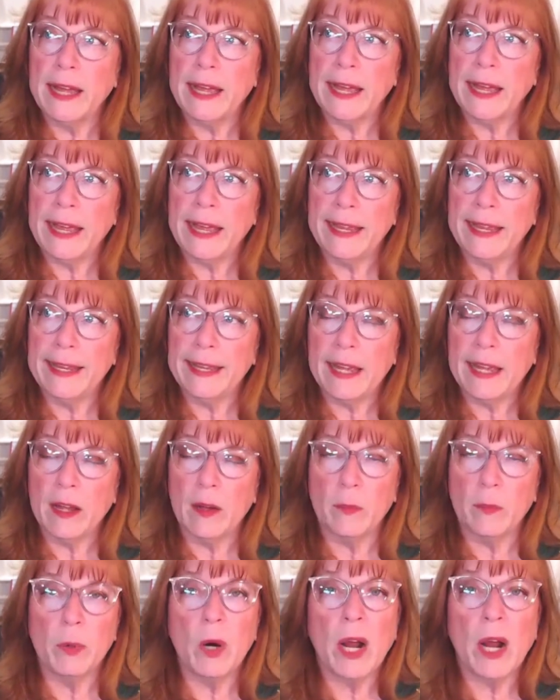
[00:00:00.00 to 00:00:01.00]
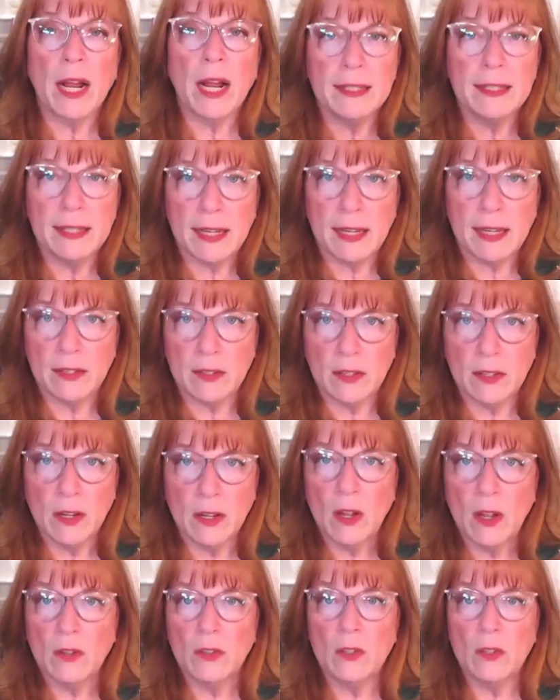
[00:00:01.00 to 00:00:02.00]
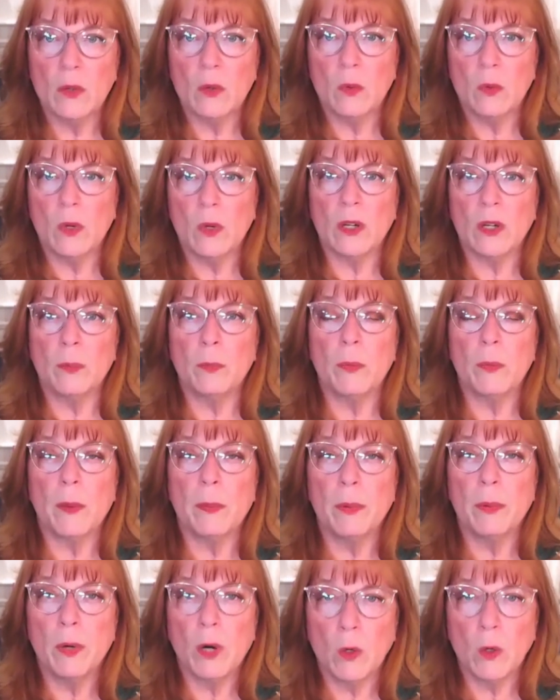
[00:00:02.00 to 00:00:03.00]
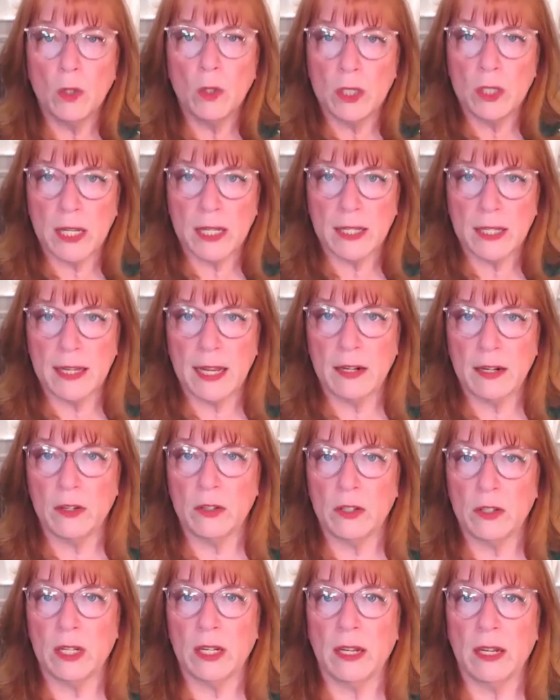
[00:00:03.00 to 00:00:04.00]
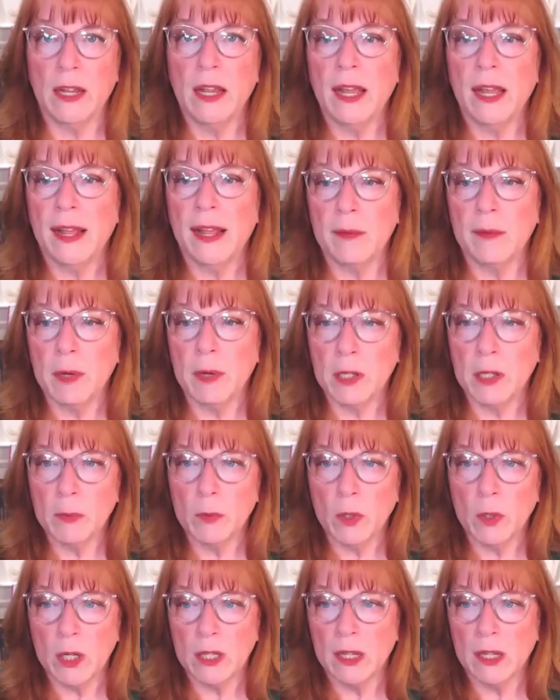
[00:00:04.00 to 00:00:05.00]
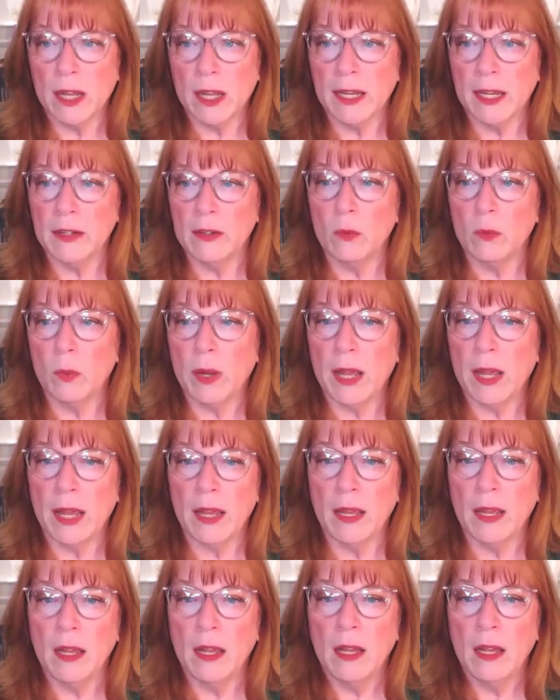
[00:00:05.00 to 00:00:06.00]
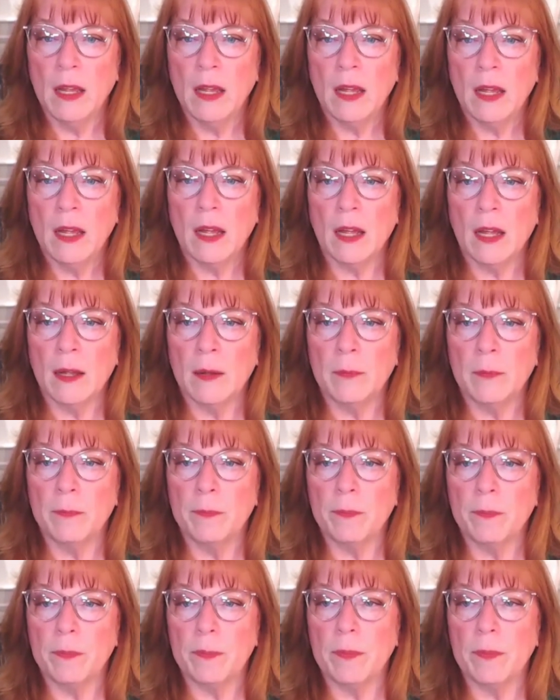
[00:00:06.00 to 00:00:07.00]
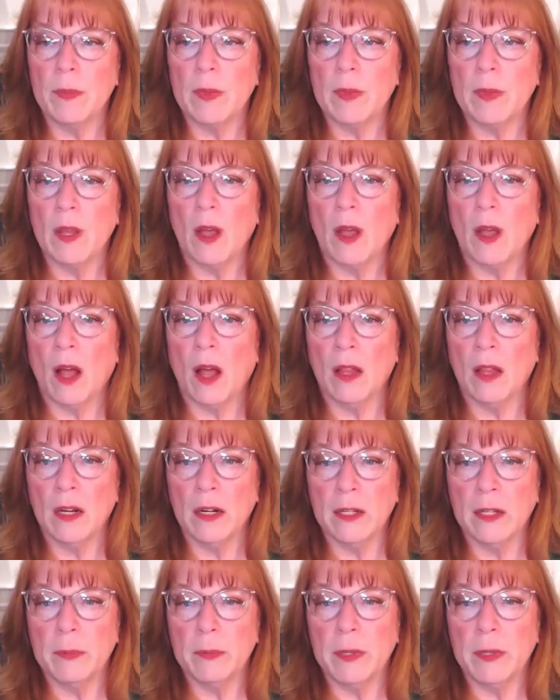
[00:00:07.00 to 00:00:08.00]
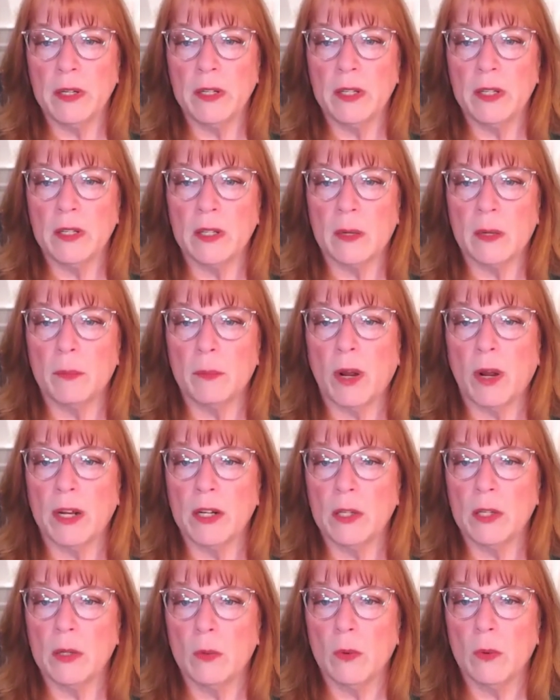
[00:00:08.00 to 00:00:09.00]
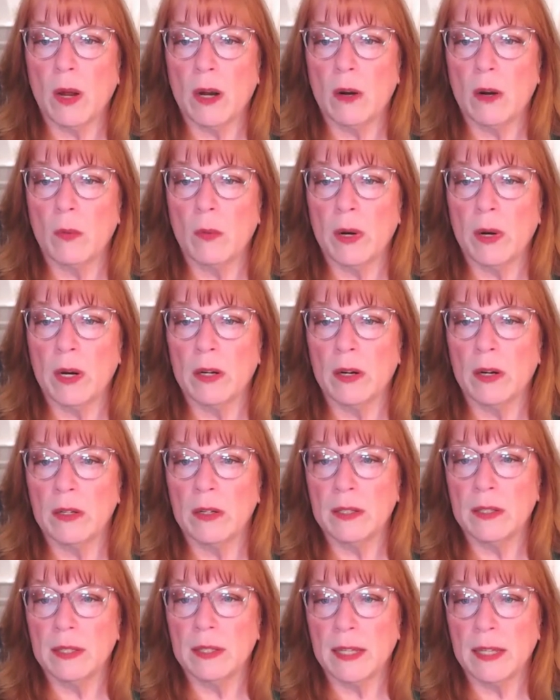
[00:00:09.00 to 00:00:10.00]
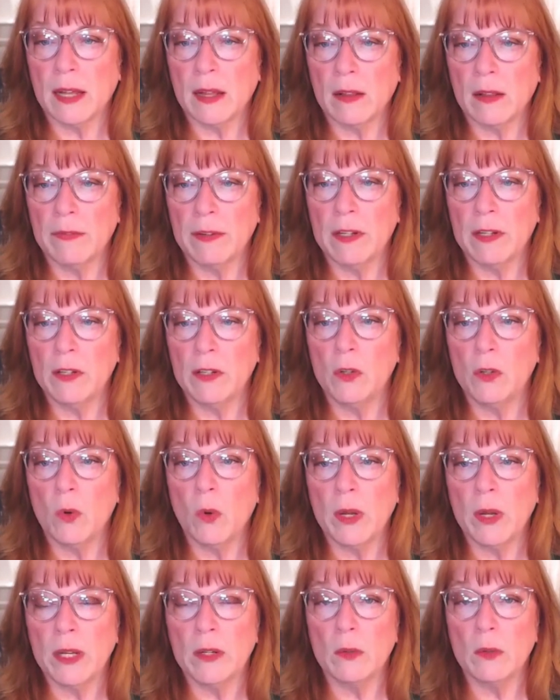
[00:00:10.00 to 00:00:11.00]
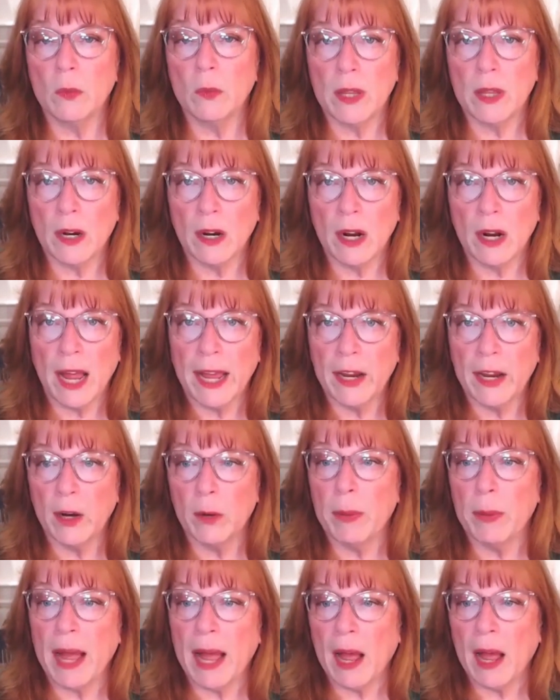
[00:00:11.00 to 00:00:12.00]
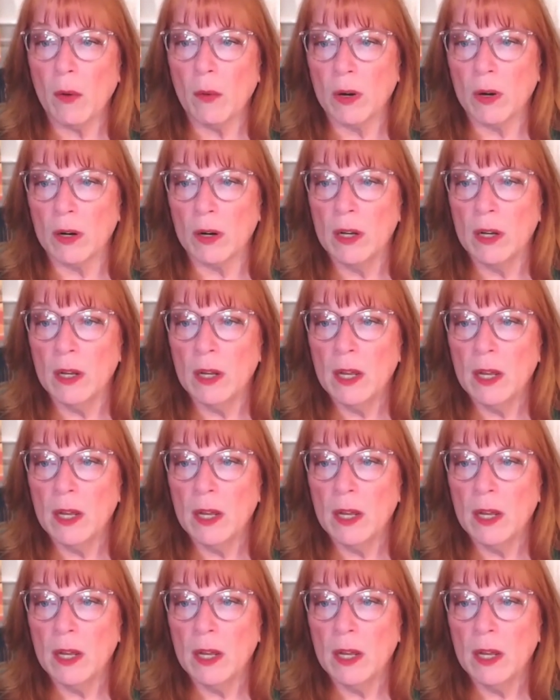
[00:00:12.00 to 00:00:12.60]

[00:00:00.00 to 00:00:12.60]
a process to approach this energy in a much more enlightened way. Um, all our experiences are brought to our aware self and joined with our higher power.